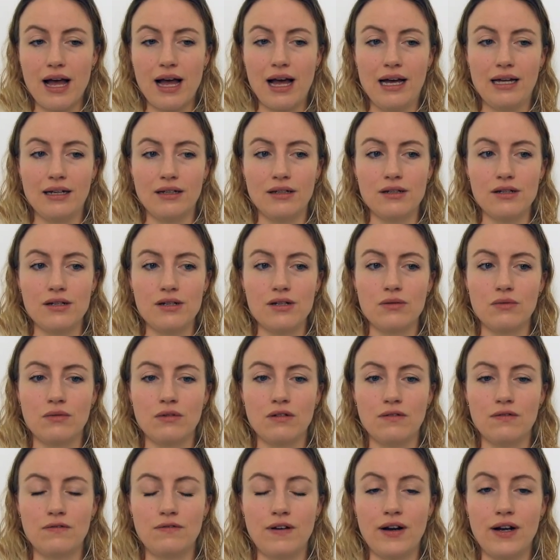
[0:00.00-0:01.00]
and
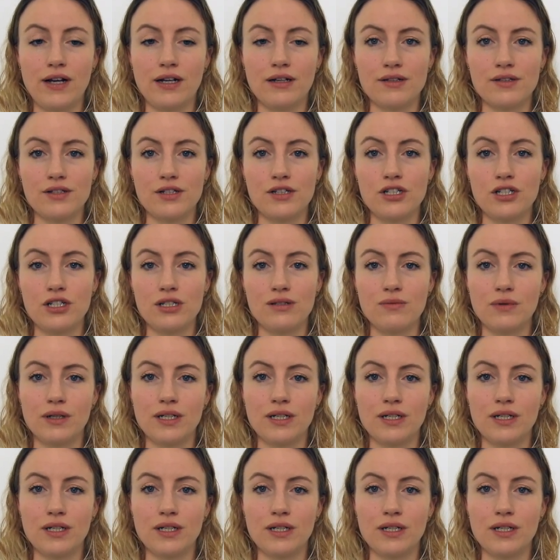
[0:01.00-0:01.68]
we're very concerned she's